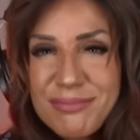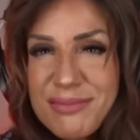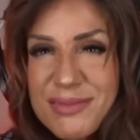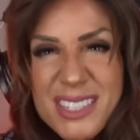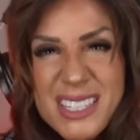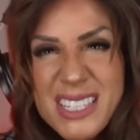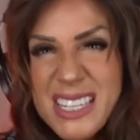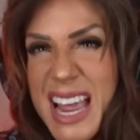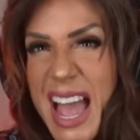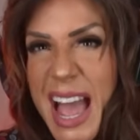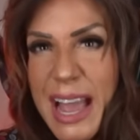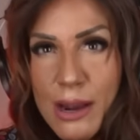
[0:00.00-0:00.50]

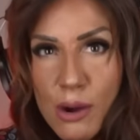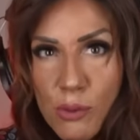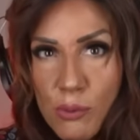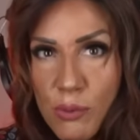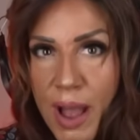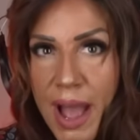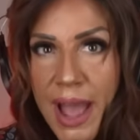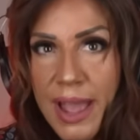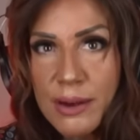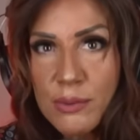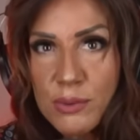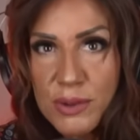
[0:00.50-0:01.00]
snag a
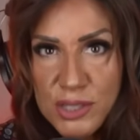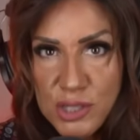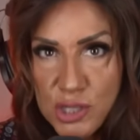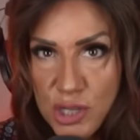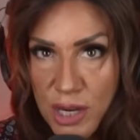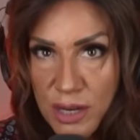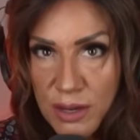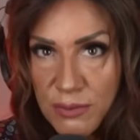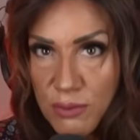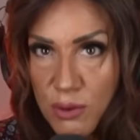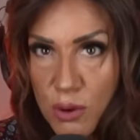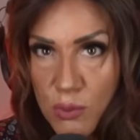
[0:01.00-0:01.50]
ride with
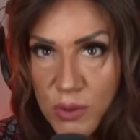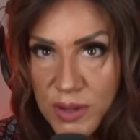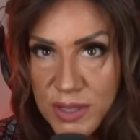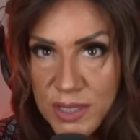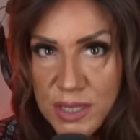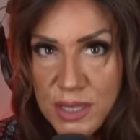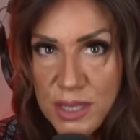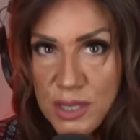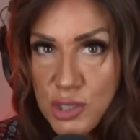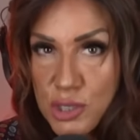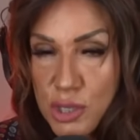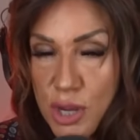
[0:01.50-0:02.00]
Jennifer once
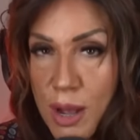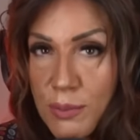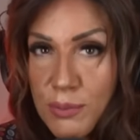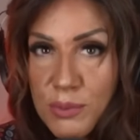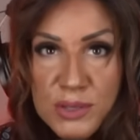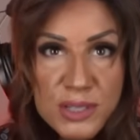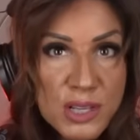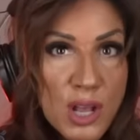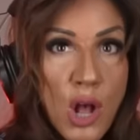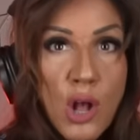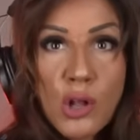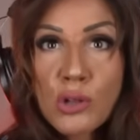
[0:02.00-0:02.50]
the shop
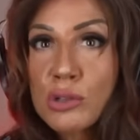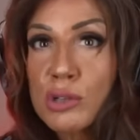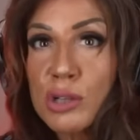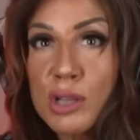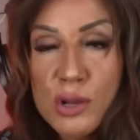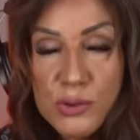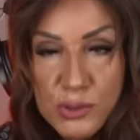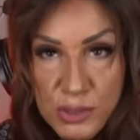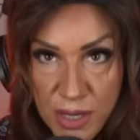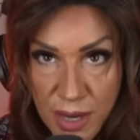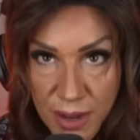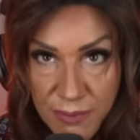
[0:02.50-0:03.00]
was all
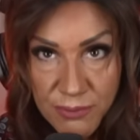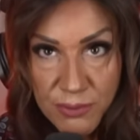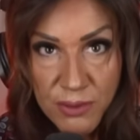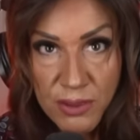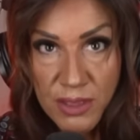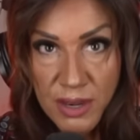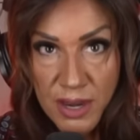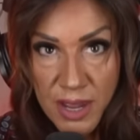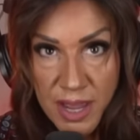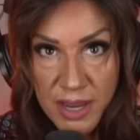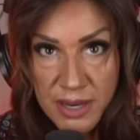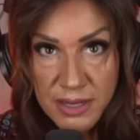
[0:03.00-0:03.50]
closed up for
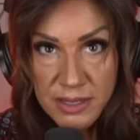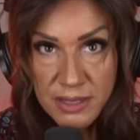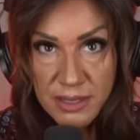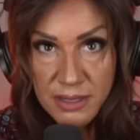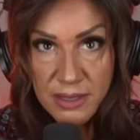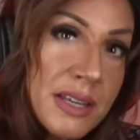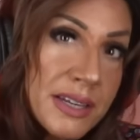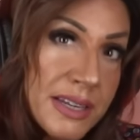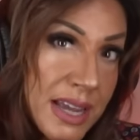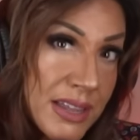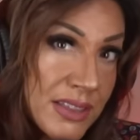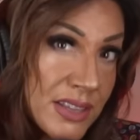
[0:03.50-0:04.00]
the night.
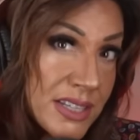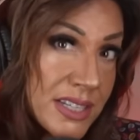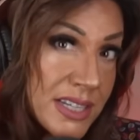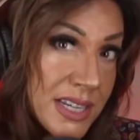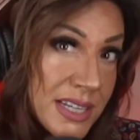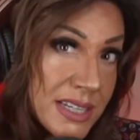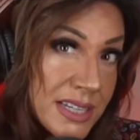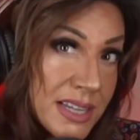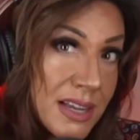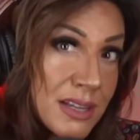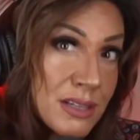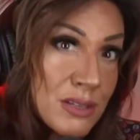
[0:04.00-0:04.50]
Now, the
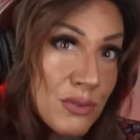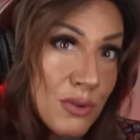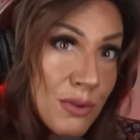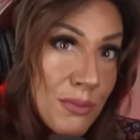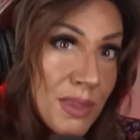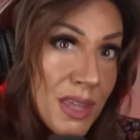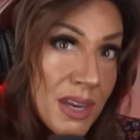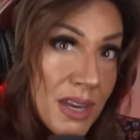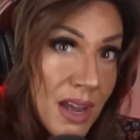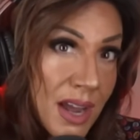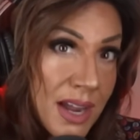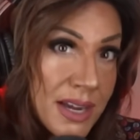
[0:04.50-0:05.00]
details from
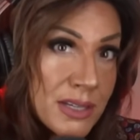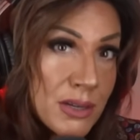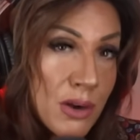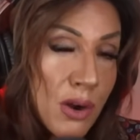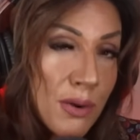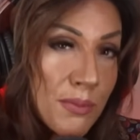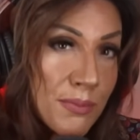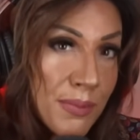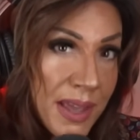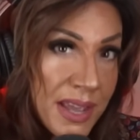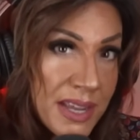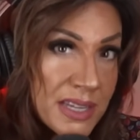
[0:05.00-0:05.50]
the night
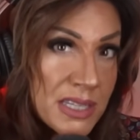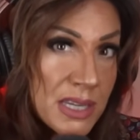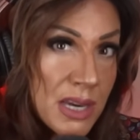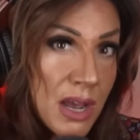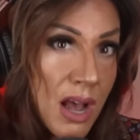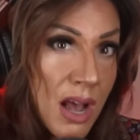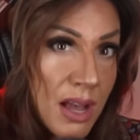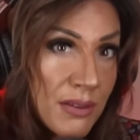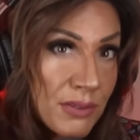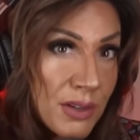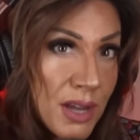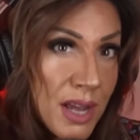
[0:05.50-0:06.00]
are based
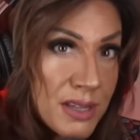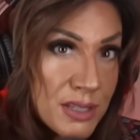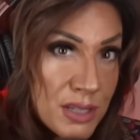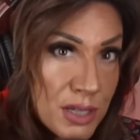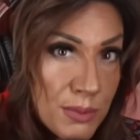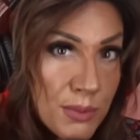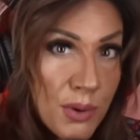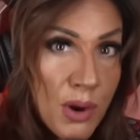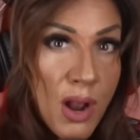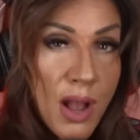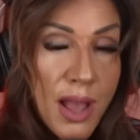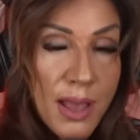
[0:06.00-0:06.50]
off
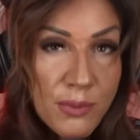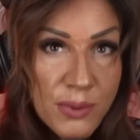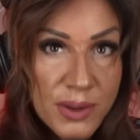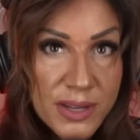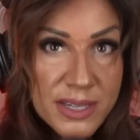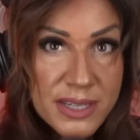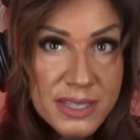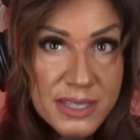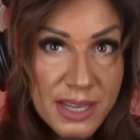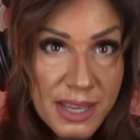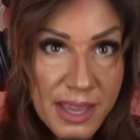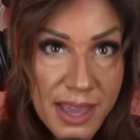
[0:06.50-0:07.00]
customer
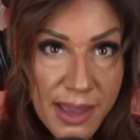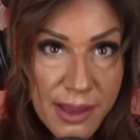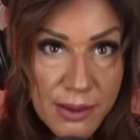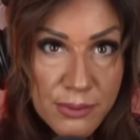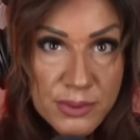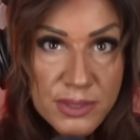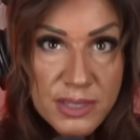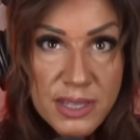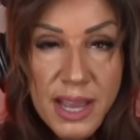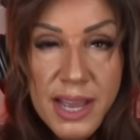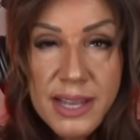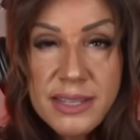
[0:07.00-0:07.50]
eyewitness
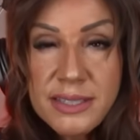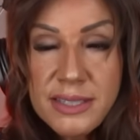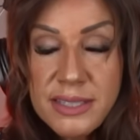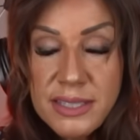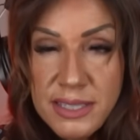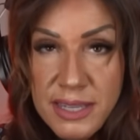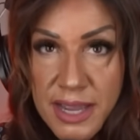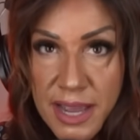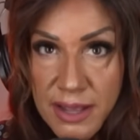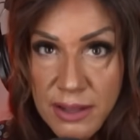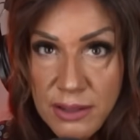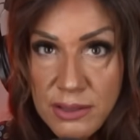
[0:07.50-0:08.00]
accounts and
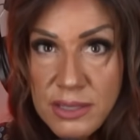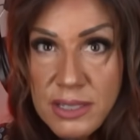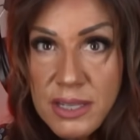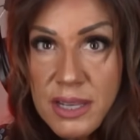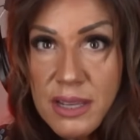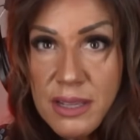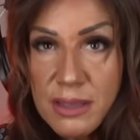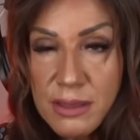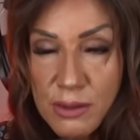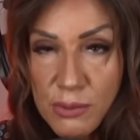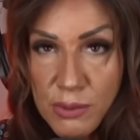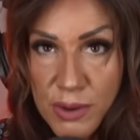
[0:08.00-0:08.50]
sales
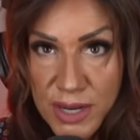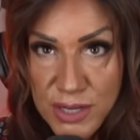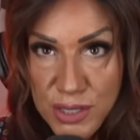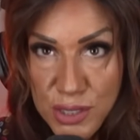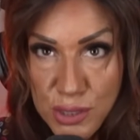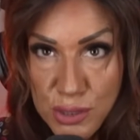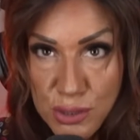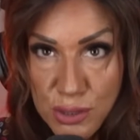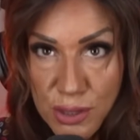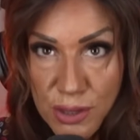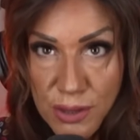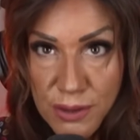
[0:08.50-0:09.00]
in the
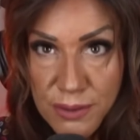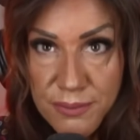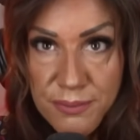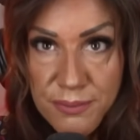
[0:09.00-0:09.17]
register.